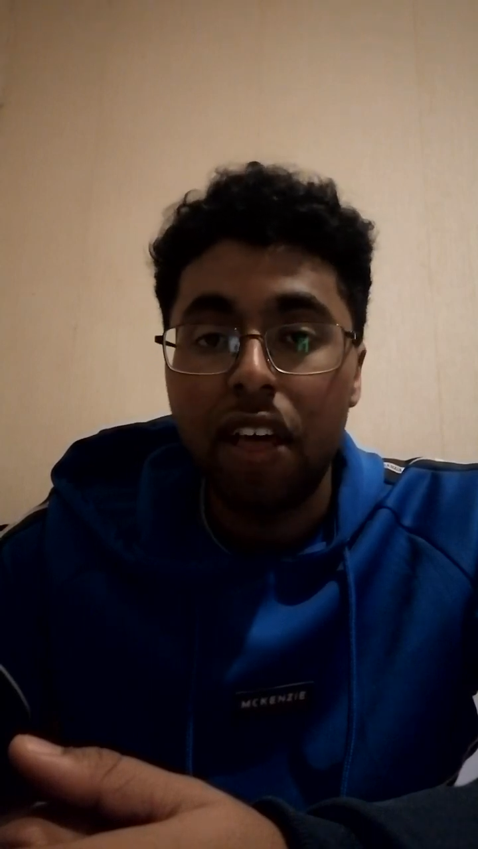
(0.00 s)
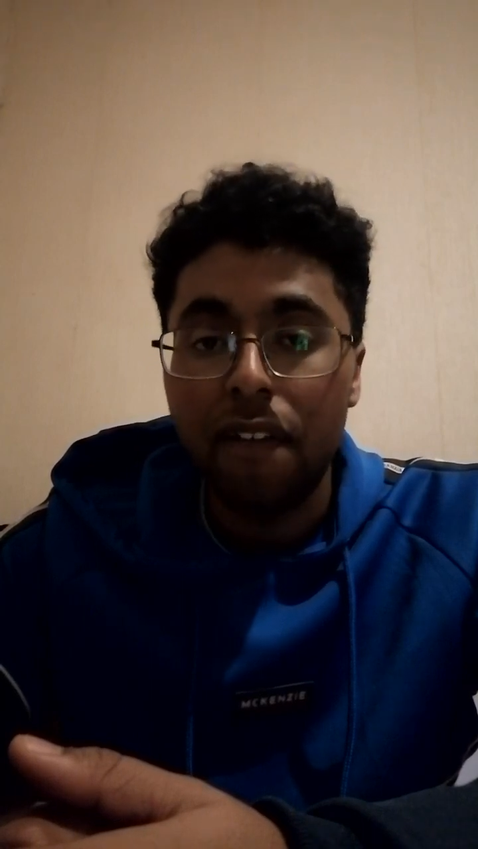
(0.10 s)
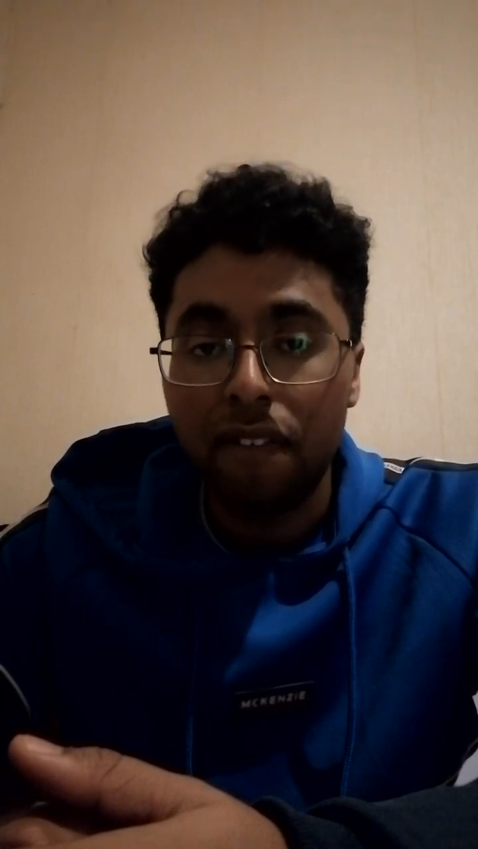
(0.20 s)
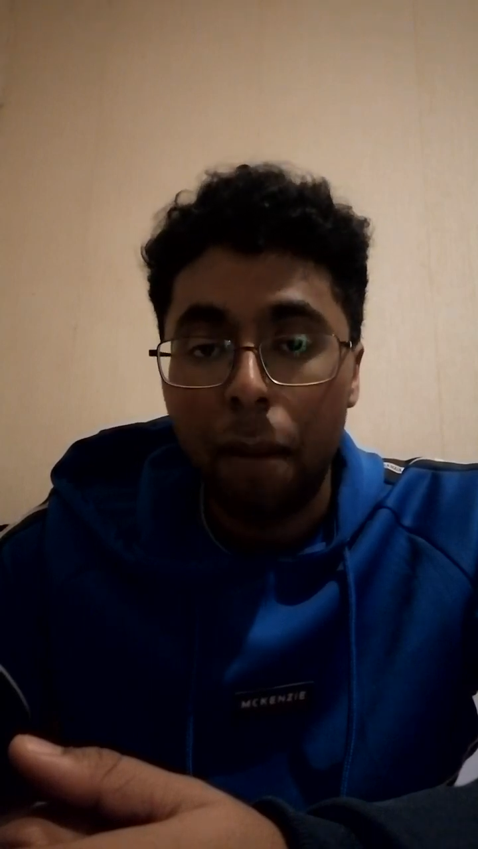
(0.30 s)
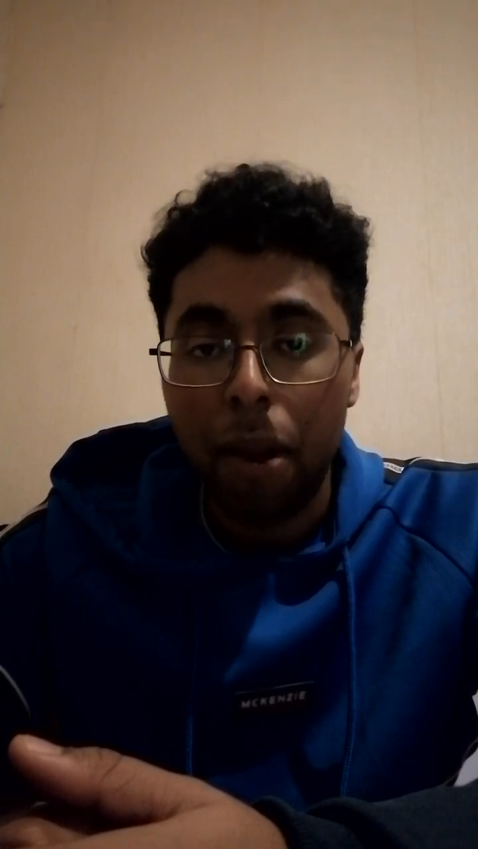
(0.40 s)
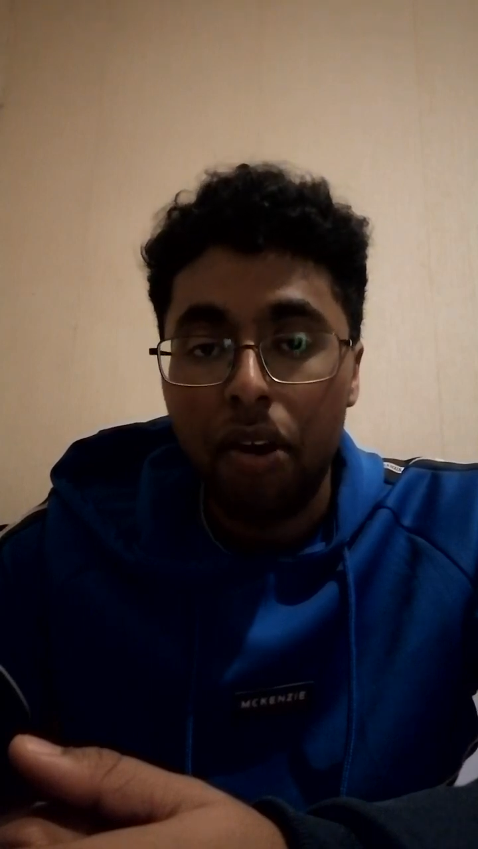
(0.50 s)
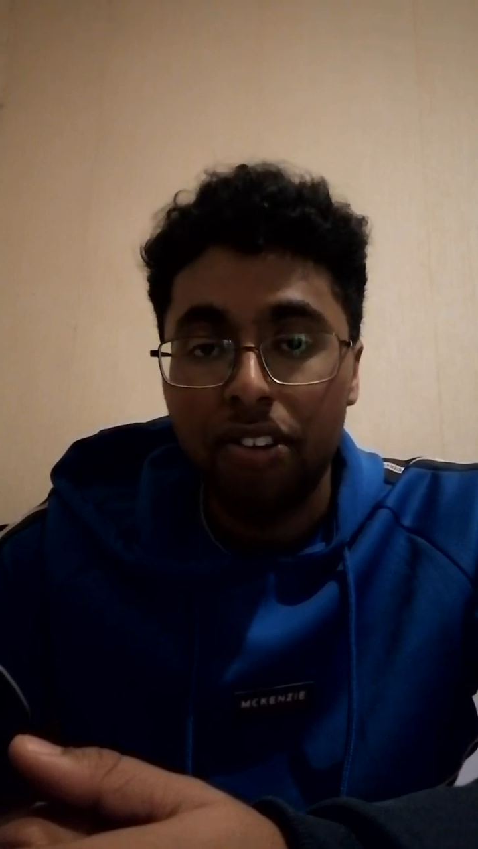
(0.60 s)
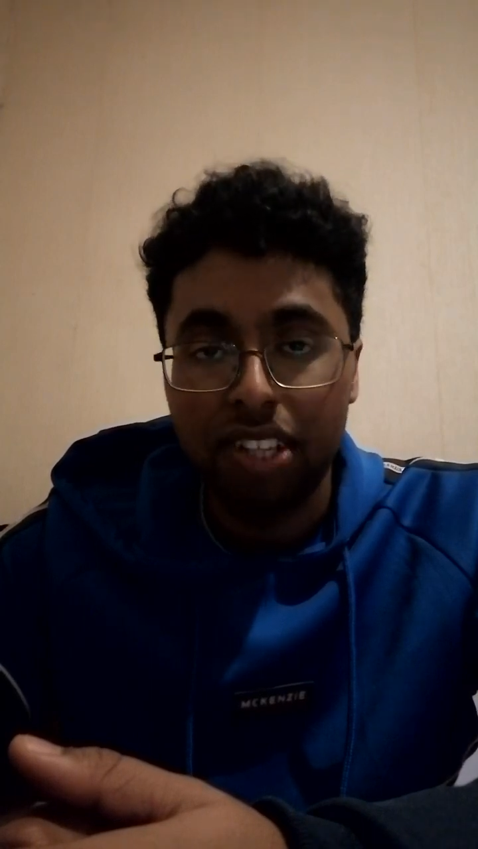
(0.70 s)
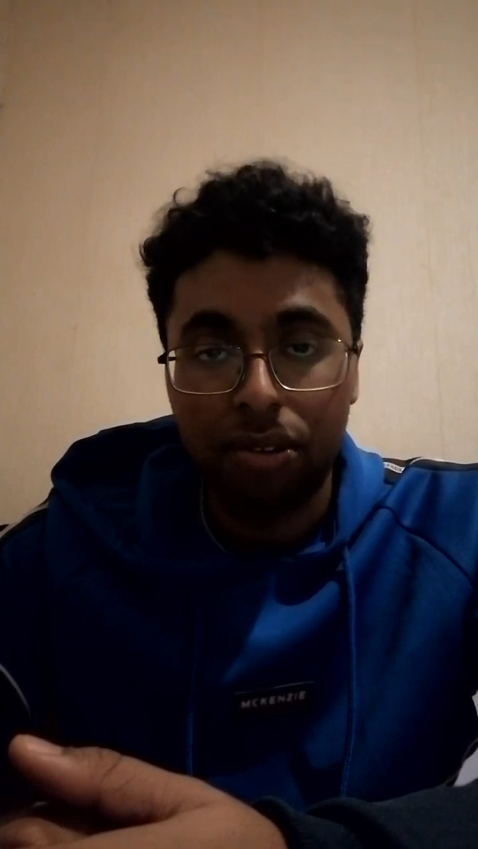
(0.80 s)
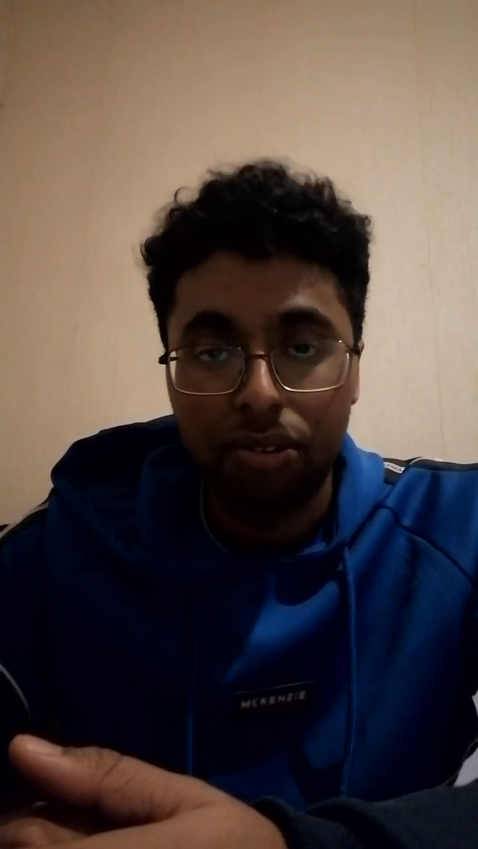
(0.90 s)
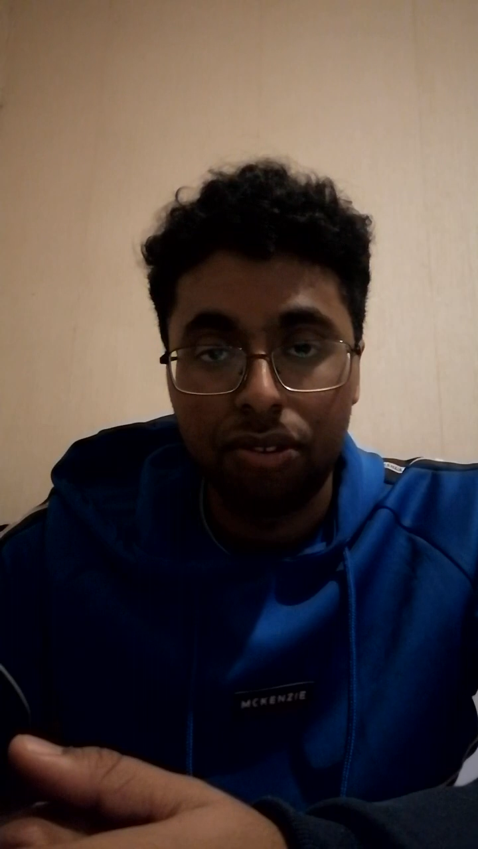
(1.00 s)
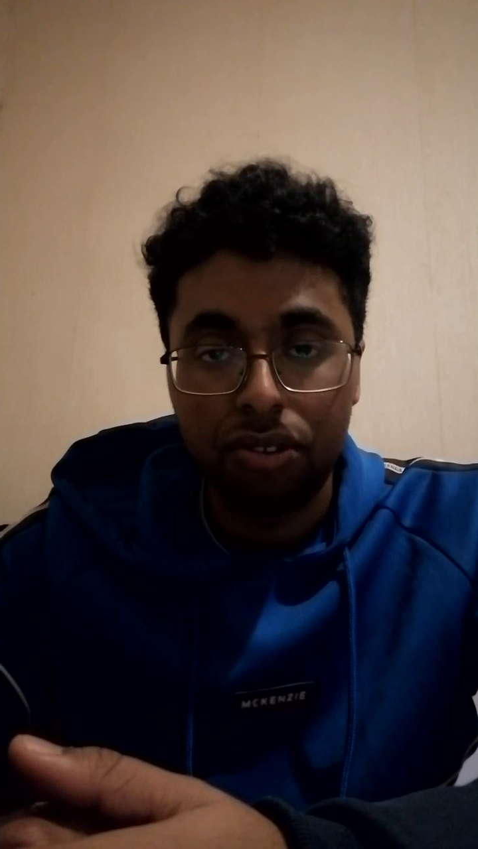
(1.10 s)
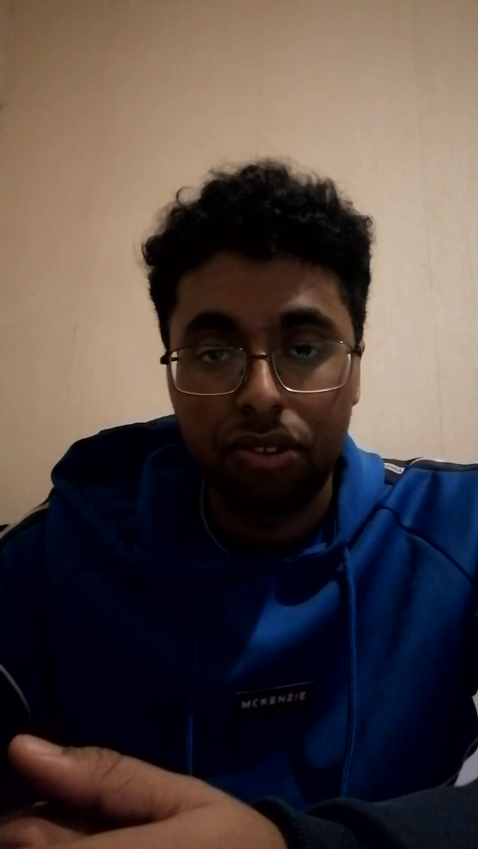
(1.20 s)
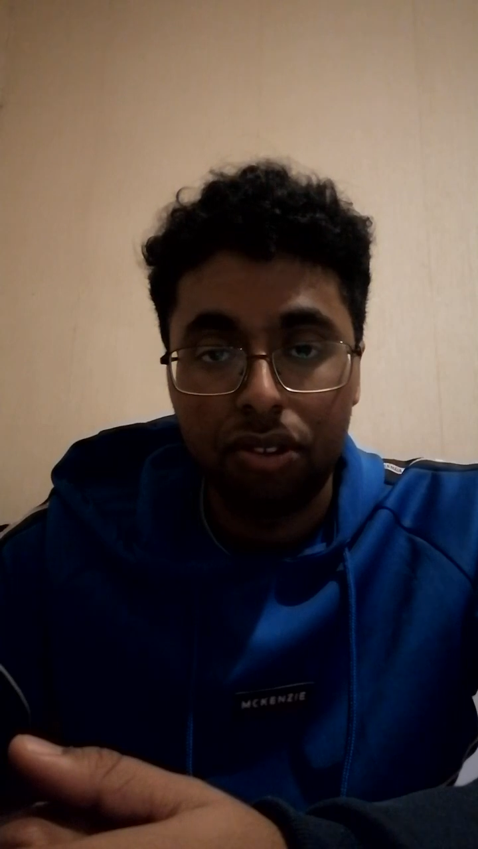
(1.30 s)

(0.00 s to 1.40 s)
their parents' house